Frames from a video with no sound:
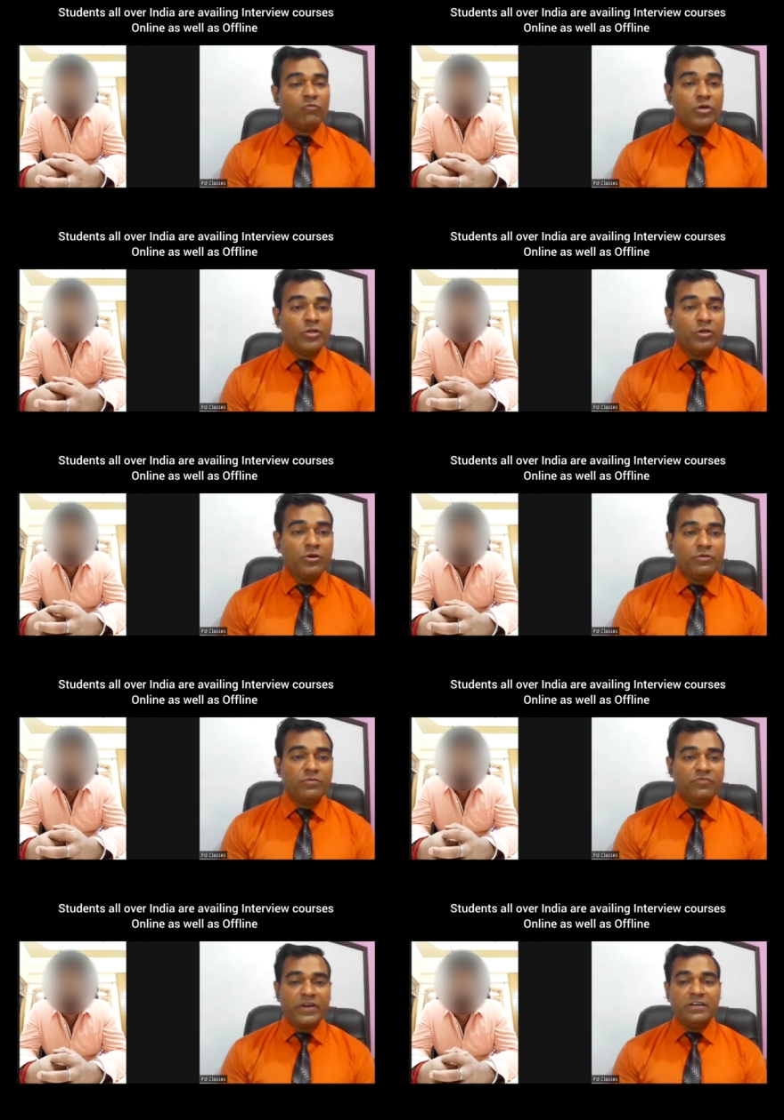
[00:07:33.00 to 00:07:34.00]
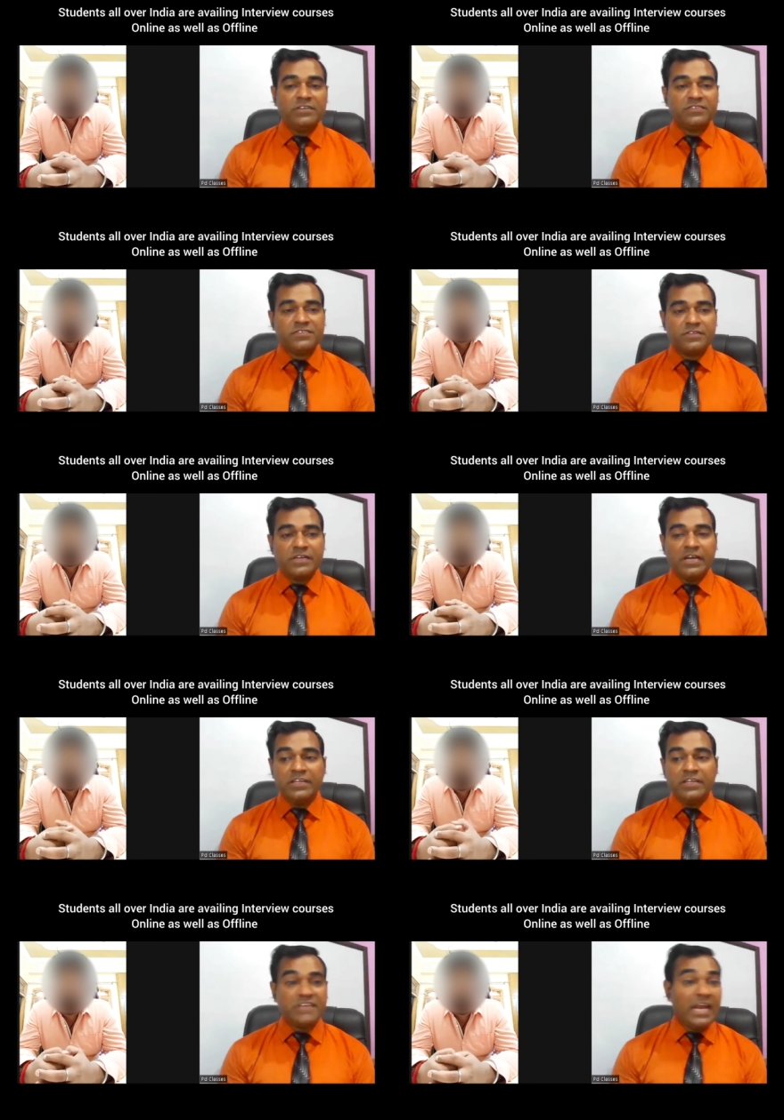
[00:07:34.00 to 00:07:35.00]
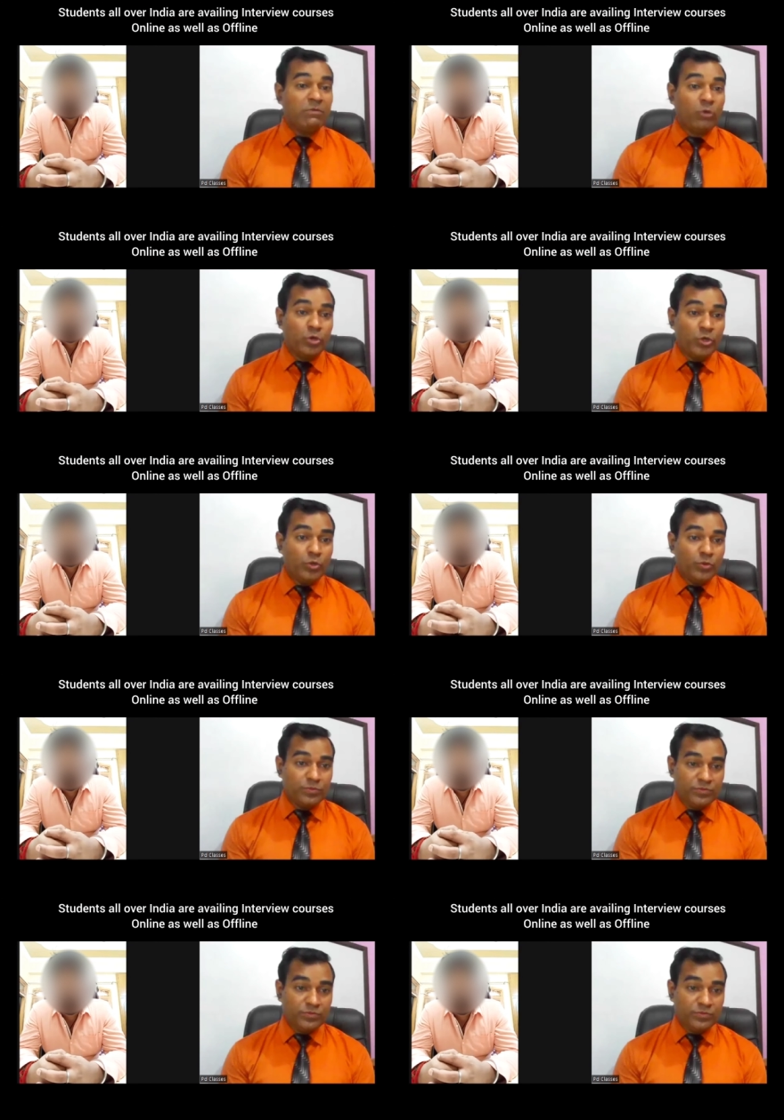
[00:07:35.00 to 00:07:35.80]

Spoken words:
What your friends, colleagues tell about you?